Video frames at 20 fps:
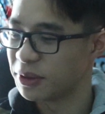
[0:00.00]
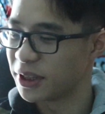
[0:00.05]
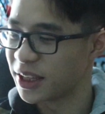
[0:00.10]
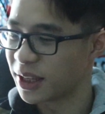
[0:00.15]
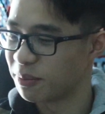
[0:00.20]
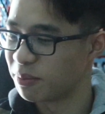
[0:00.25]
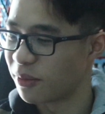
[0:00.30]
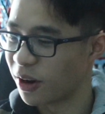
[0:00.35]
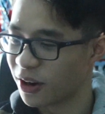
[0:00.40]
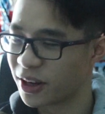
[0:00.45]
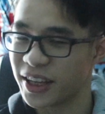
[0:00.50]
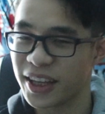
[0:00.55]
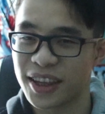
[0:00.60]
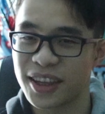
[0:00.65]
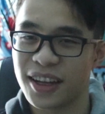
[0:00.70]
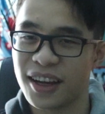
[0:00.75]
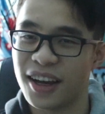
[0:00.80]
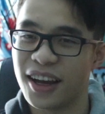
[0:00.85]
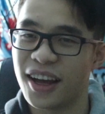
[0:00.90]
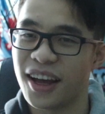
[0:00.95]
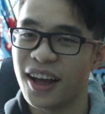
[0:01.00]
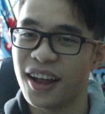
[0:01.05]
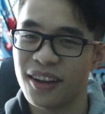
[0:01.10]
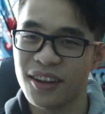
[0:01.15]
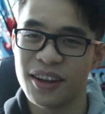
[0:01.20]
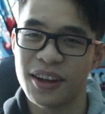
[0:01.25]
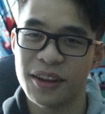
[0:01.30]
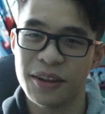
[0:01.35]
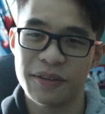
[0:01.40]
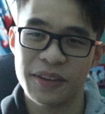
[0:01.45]
we can market the
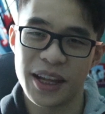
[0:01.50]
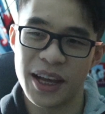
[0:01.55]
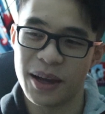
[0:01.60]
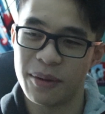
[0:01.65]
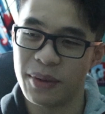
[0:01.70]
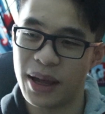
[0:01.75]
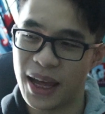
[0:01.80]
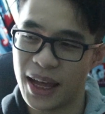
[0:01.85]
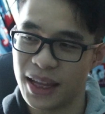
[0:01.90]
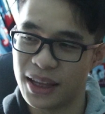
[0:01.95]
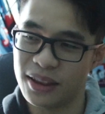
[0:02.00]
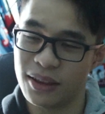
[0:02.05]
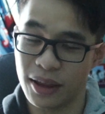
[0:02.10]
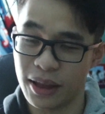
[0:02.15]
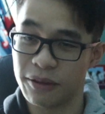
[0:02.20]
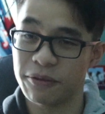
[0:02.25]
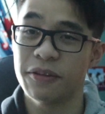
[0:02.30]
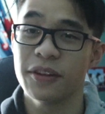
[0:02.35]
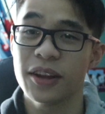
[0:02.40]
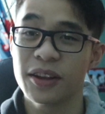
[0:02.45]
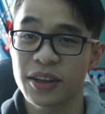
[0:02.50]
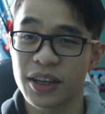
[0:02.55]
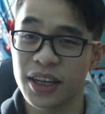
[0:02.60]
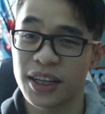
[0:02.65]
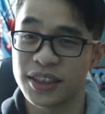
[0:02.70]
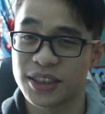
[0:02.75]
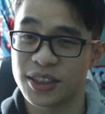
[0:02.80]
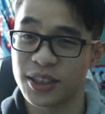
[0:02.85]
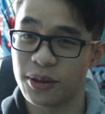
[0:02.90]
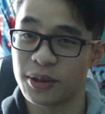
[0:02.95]
hell out of them and they feel
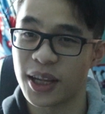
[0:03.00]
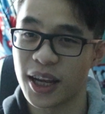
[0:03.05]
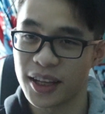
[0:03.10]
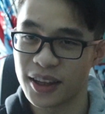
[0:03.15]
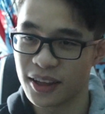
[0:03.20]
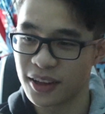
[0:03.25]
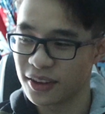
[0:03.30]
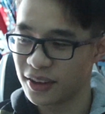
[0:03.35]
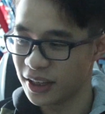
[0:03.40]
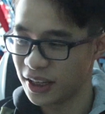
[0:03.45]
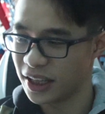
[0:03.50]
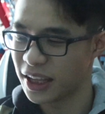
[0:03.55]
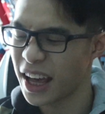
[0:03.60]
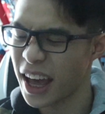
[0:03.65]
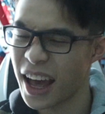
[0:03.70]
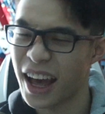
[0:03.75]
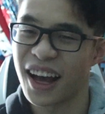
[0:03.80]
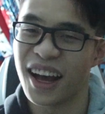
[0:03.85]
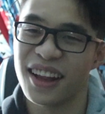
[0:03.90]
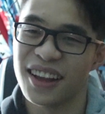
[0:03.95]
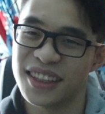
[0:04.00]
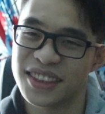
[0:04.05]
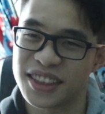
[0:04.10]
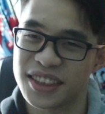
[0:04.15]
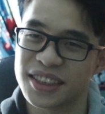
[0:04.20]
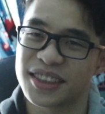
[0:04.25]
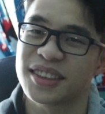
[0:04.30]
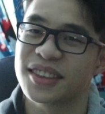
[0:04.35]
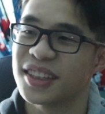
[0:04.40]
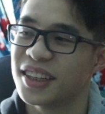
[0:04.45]
good, so technically, yeah, let's
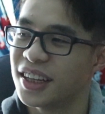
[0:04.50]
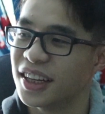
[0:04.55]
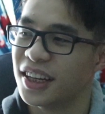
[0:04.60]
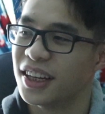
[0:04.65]
just